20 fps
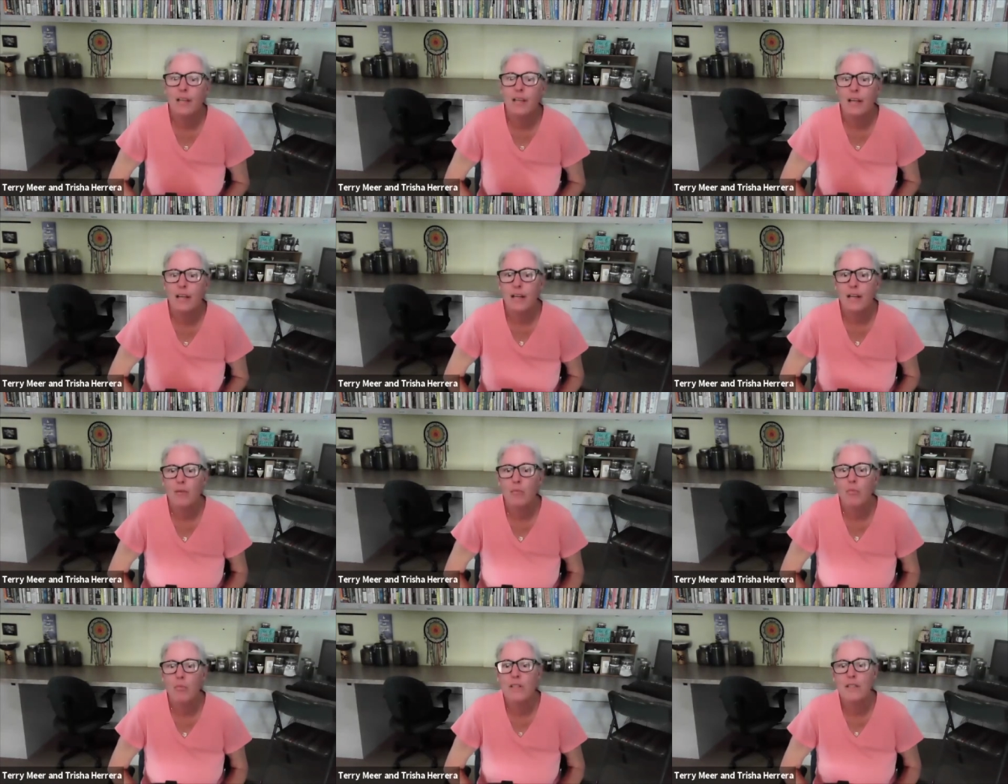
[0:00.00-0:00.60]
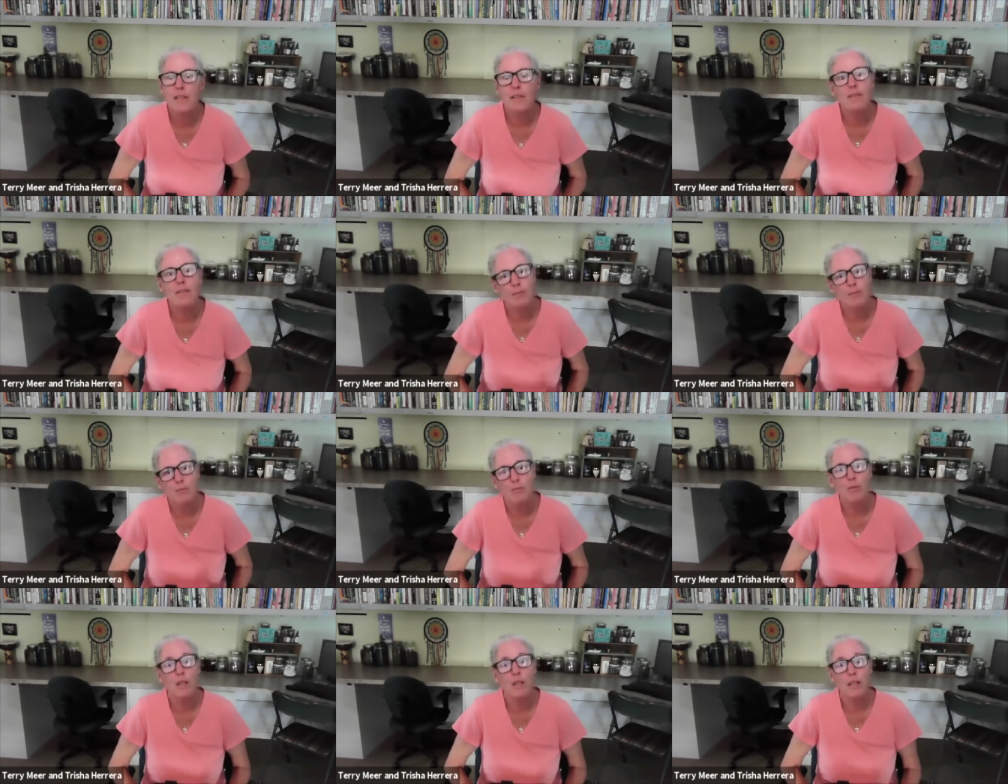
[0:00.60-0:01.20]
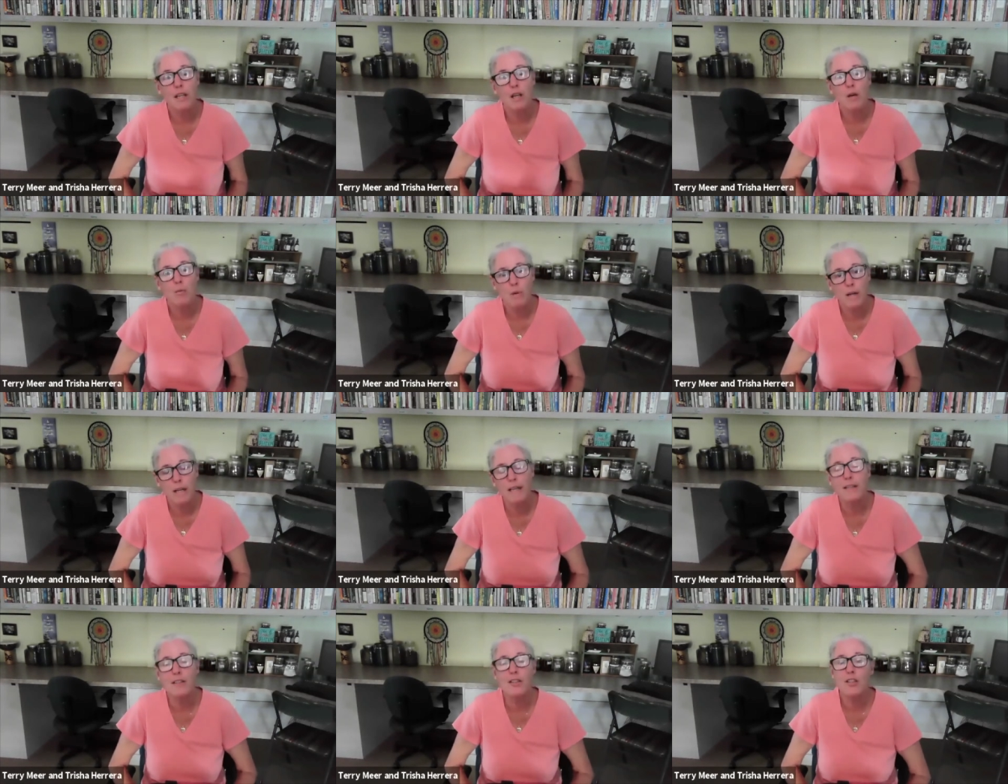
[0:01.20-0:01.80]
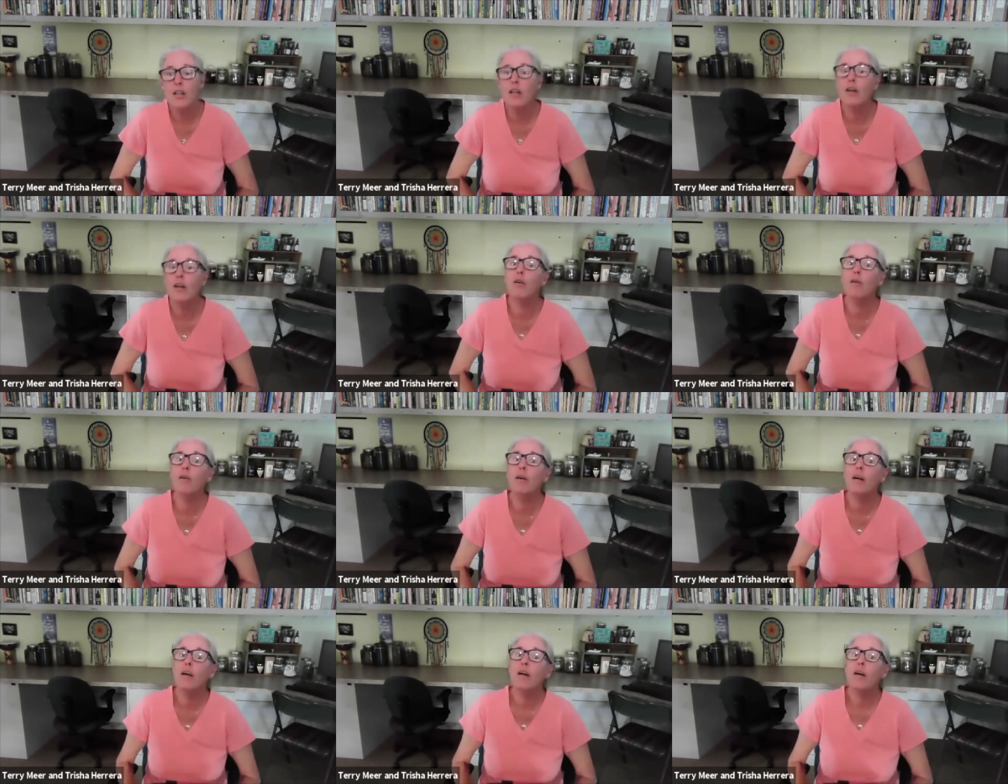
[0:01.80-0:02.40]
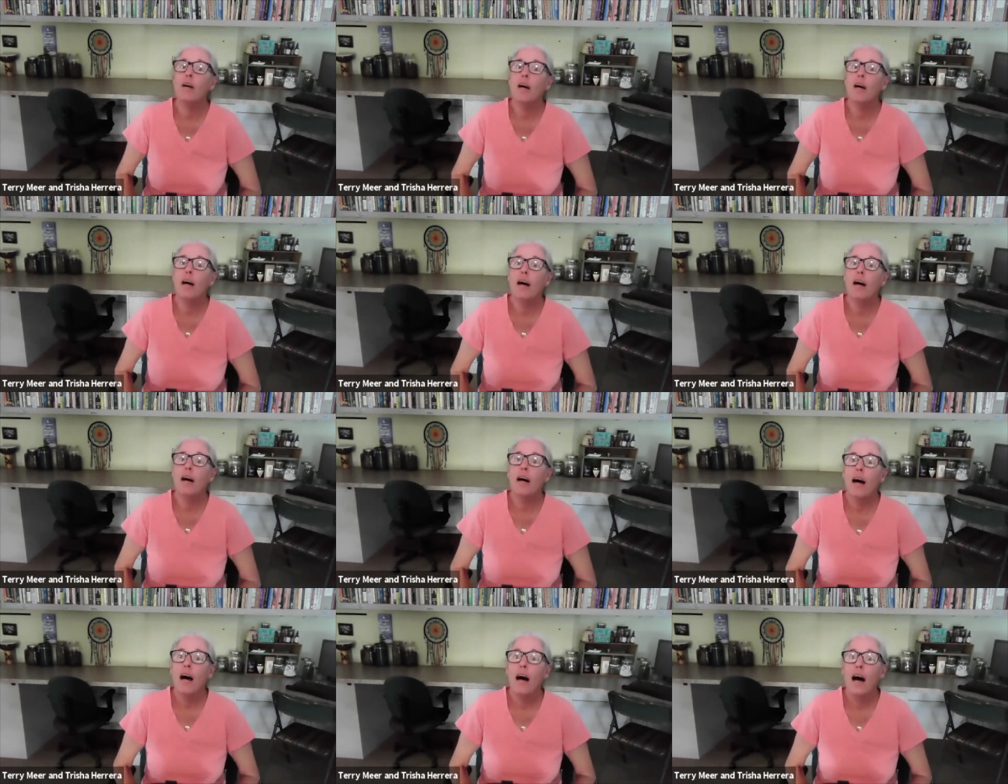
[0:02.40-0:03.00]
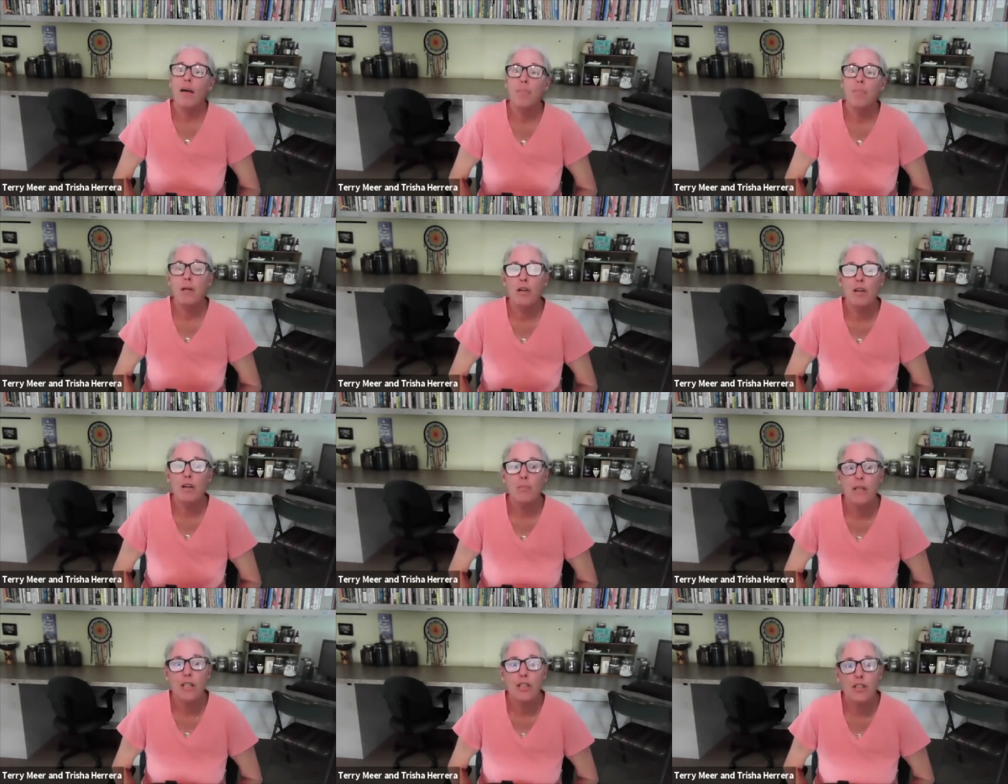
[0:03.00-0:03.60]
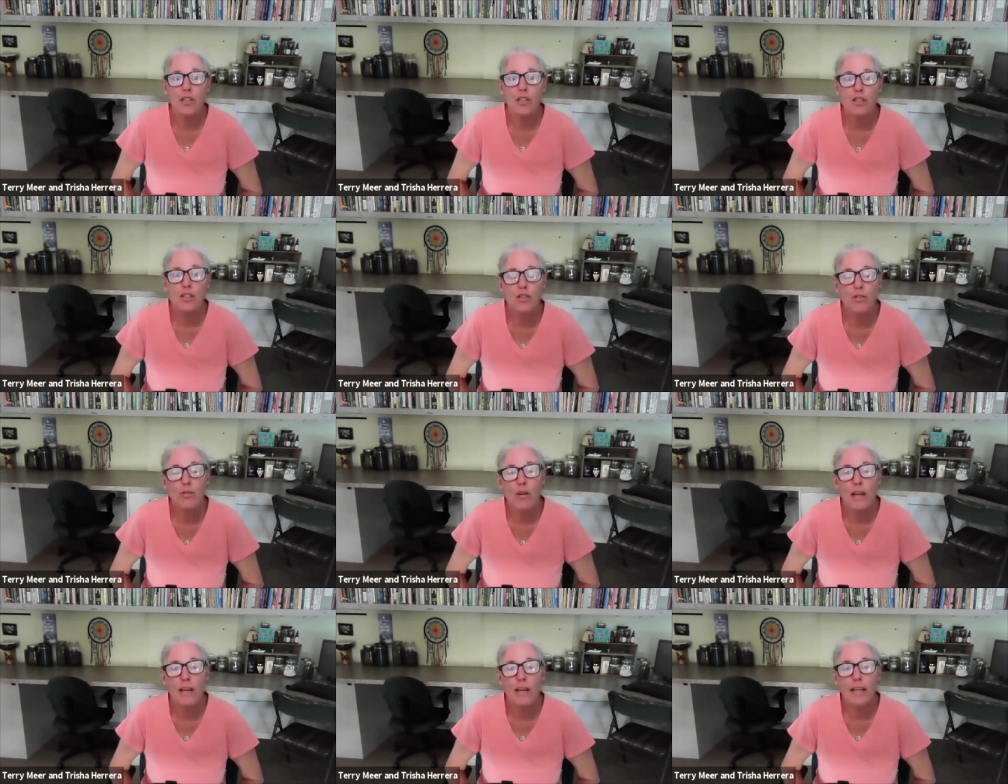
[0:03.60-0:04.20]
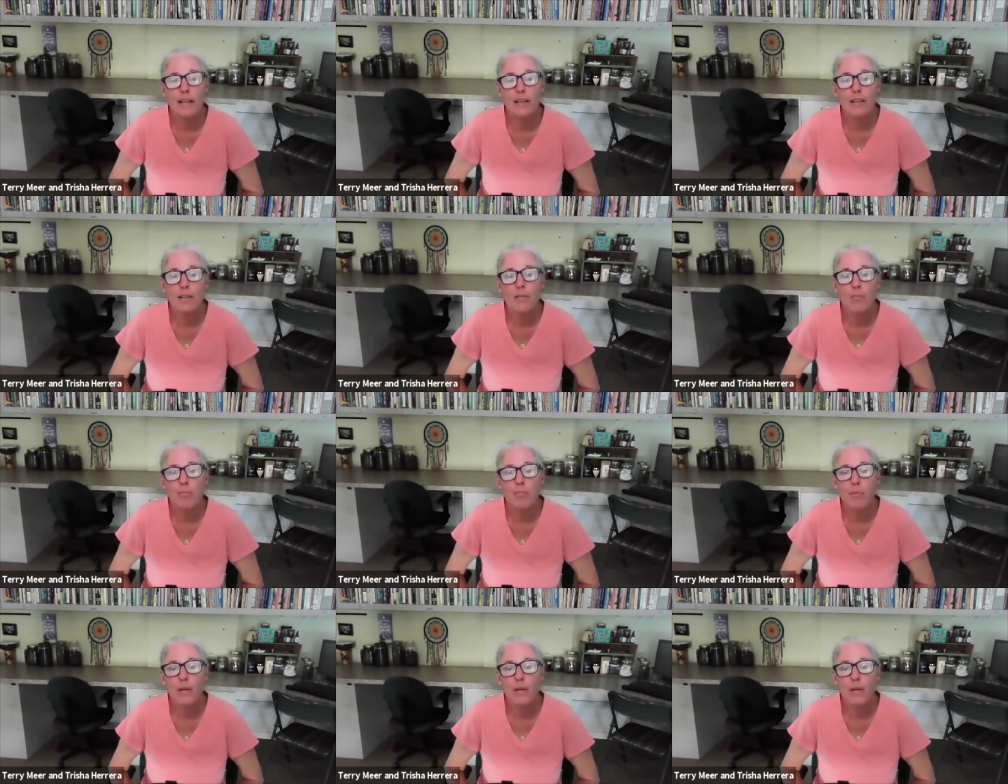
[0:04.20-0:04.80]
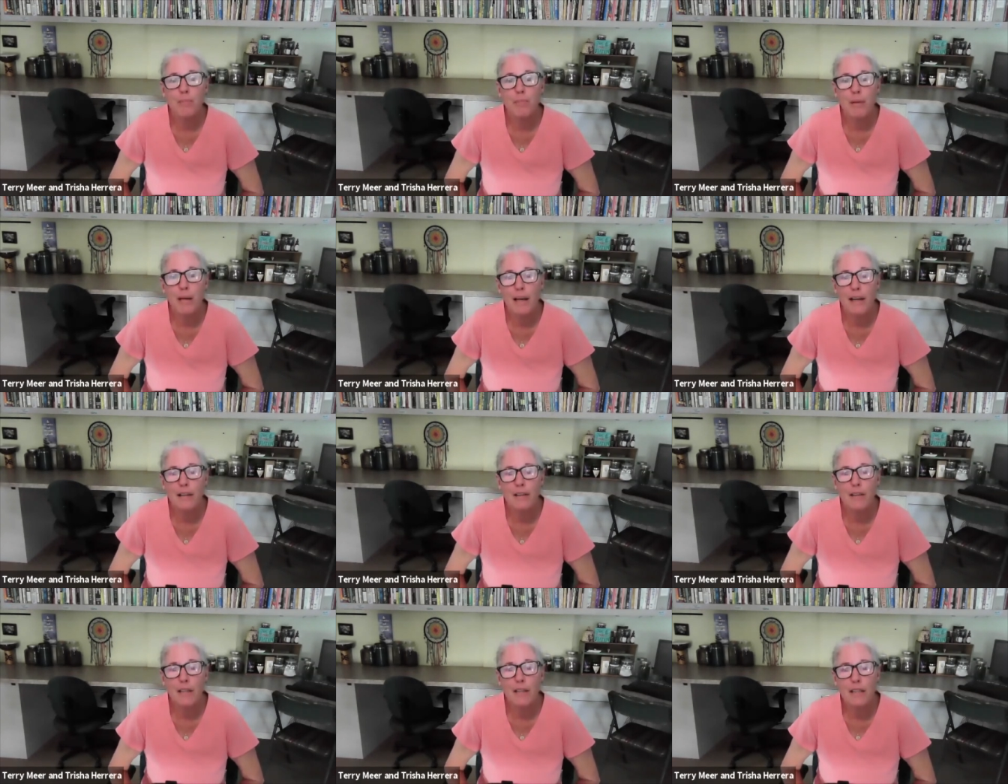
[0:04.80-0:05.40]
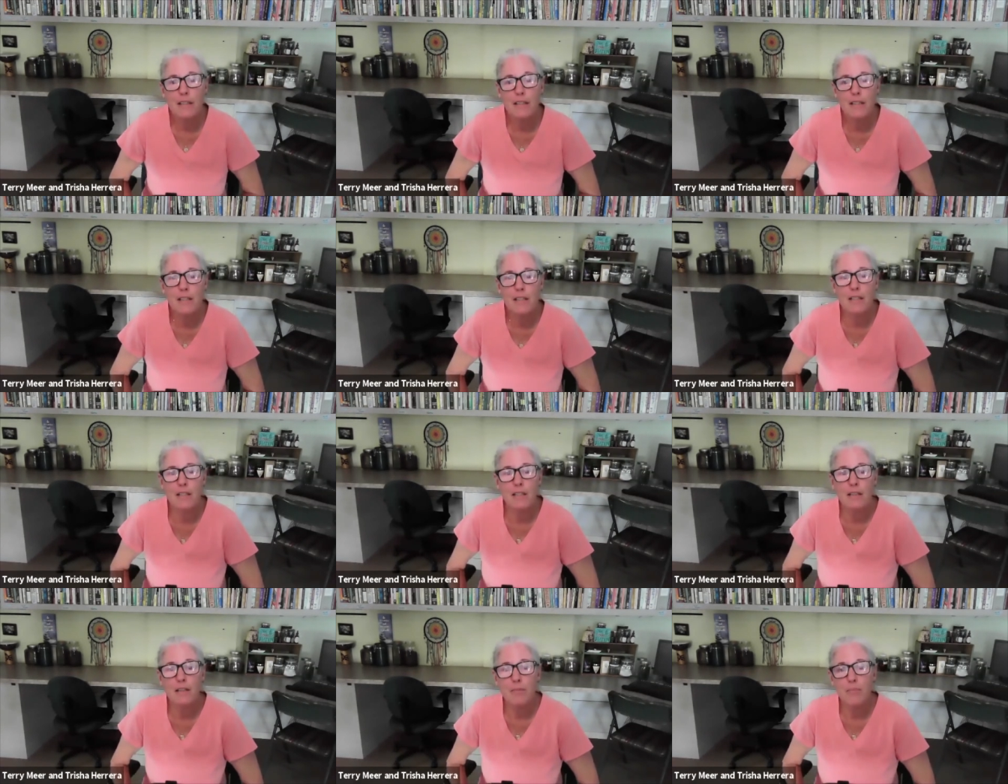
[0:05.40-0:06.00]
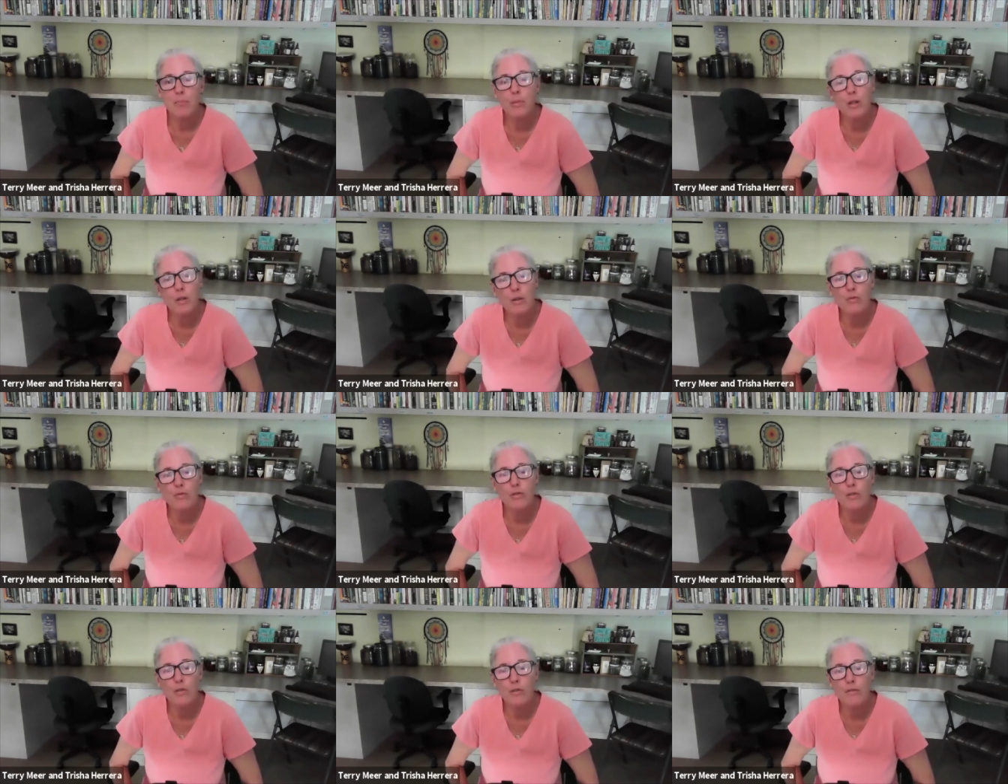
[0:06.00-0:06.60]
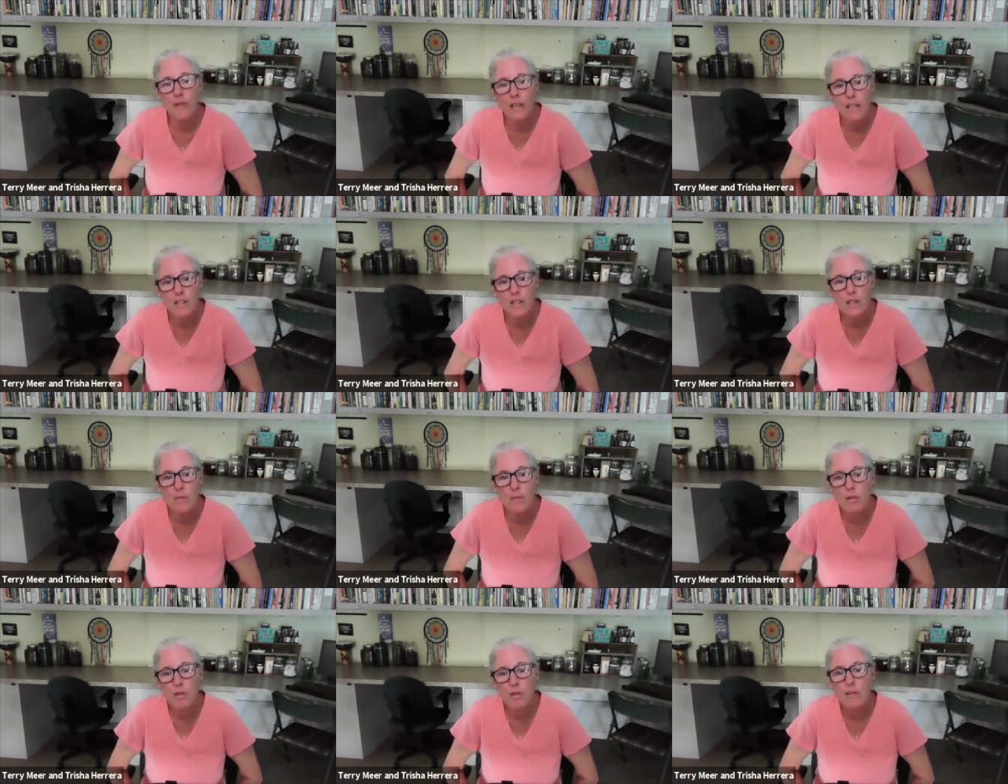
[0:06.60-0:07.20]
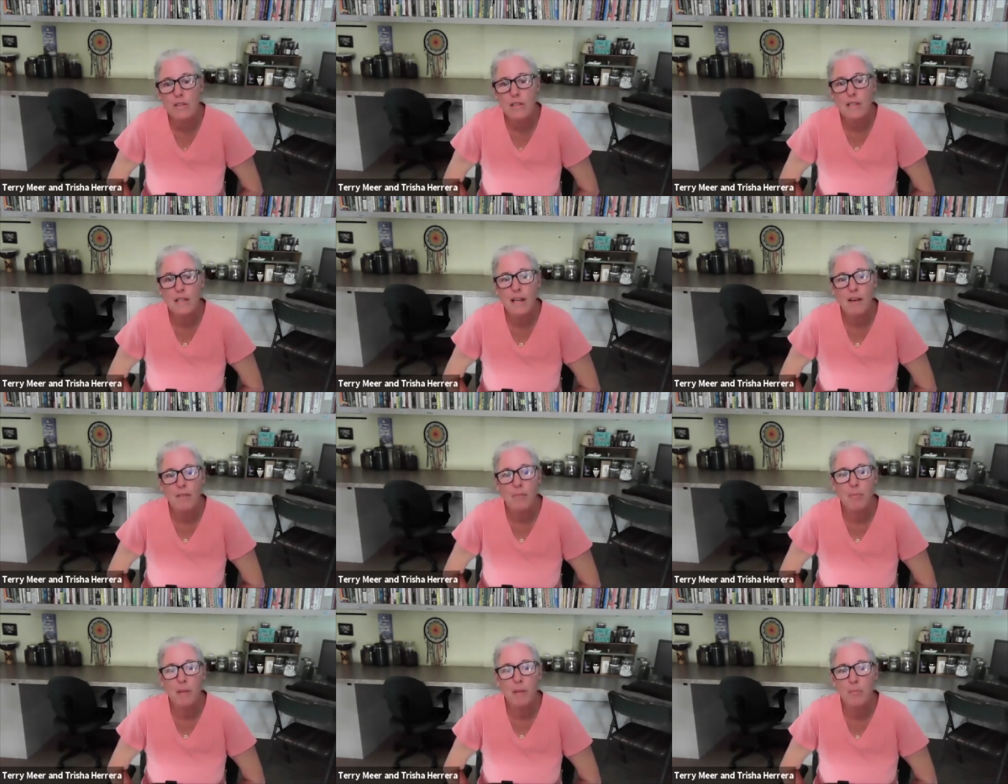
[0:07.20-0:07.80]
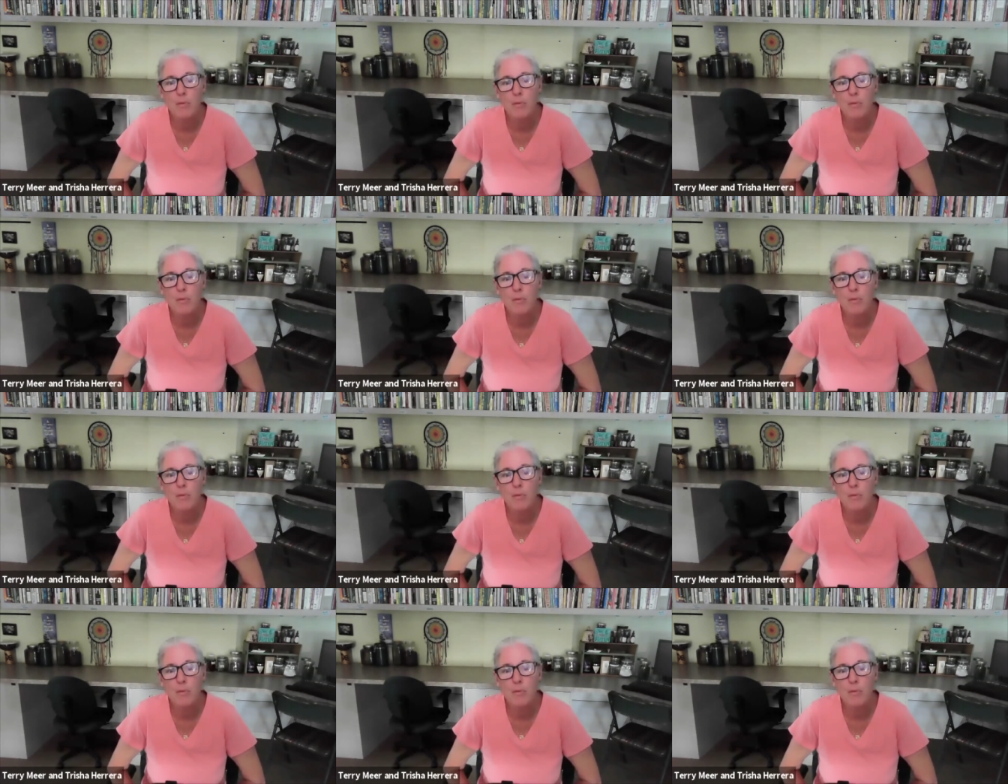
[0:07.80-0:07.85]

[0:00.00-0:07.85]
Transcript: it wasn't really a win. So I've been on a mission to try and bring back these beautiful vegetables and have people